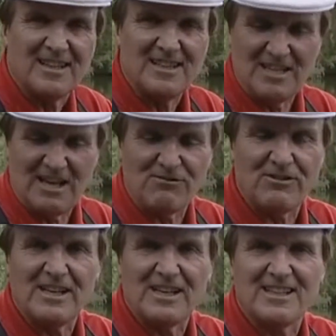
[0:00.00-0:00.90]
A
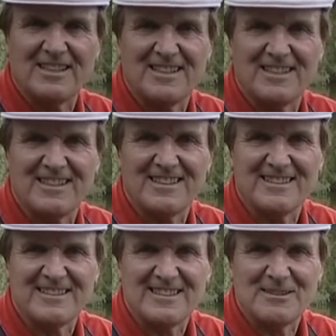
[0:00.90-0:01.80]
lovely
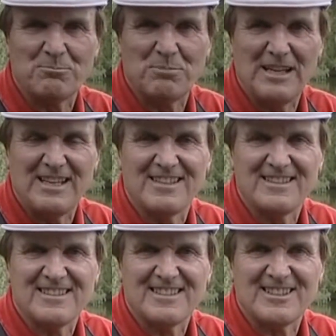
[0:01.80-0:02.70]
big
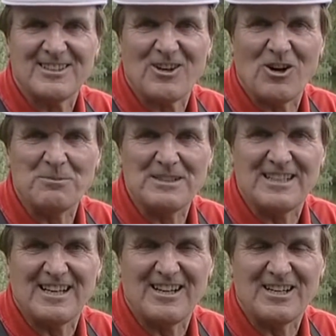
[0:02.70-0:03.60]
common
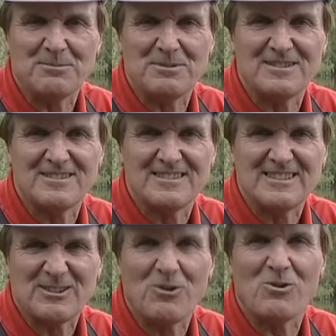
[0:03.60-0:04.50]
carp
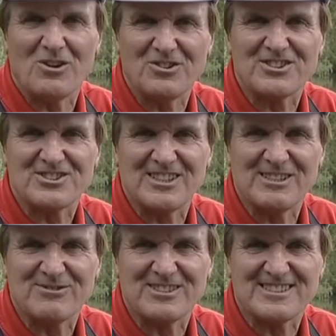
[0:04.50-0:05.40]
caught on the
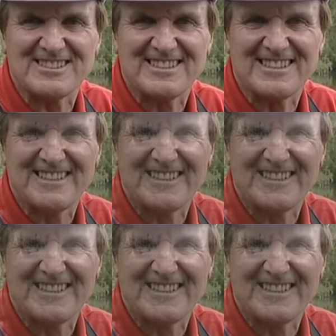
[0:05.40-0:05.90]
surface.